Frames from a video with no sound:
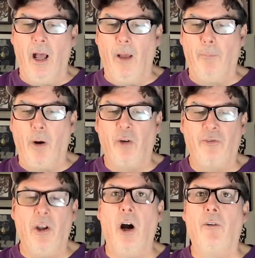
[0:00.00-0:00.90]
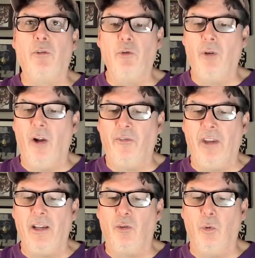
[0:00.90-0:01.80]
Barstow for Utah
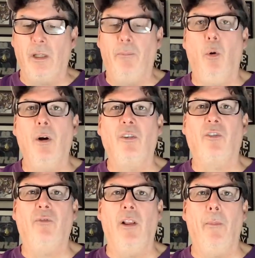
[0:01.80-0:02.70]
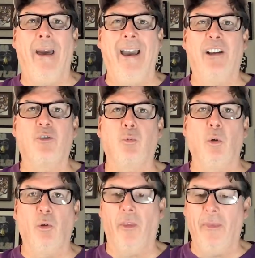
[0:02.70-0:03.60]
State, 20 points, followed by
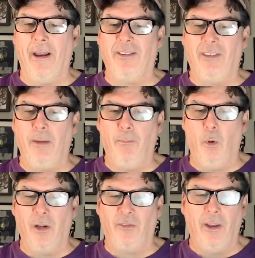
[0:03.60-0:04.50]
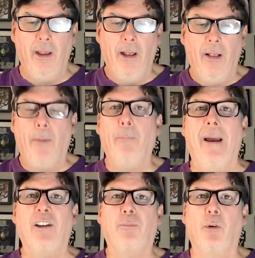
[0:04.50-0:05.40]
Ashworth, 19 points.
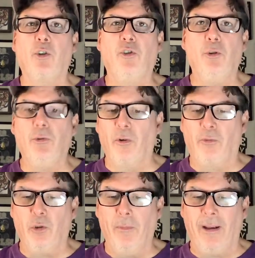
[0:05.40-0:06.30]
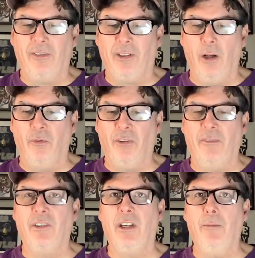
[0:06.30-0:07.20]
Mashburn Jr. for New Mexico,
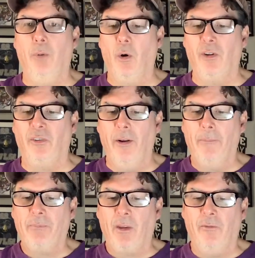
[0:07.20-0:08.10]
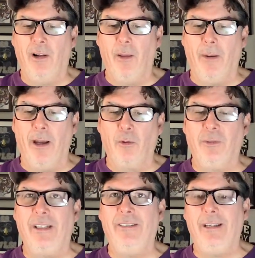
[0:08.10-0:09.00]
17 points, followed by
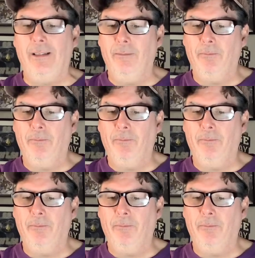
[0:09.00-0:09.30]
Udeze,